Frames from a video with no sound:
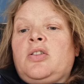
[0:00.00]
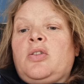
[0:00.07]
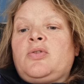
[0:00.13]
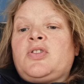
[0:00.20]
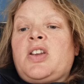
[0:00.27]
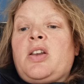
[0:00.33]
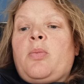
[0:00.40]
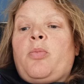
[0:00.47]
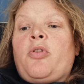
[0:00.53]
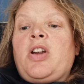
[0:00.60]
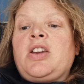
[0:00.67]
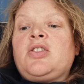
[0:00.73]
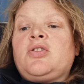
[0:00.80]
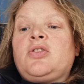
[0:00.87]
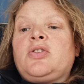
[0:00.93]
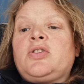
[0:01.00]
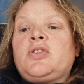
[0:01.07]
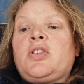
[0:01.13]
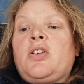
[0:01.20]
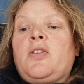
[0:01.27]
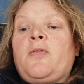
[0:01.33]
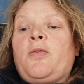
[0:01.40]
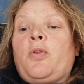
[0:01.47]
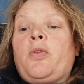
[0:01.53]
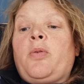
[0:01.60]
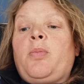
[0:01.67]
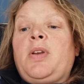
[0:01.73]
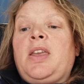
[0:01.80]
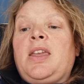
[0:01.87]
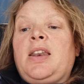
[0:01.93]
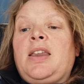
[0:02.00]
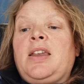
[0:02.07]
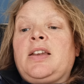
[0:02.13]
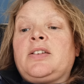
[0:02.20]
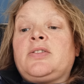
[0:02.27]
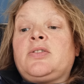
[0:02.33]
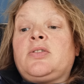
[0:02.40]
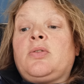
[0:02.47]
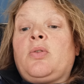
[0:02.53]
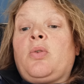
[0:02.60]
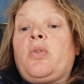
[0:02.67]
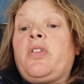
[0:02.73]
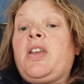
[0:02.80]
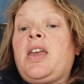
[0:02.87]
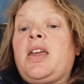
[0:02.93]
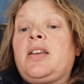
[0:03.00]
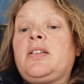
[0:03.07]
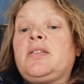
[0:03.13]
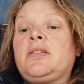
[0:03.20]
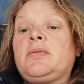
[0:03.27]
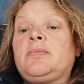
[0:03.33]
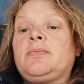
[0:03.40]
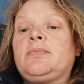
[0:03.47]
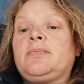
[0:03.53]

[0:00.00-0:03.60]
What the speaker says: No celebrations for the beginnings or the end.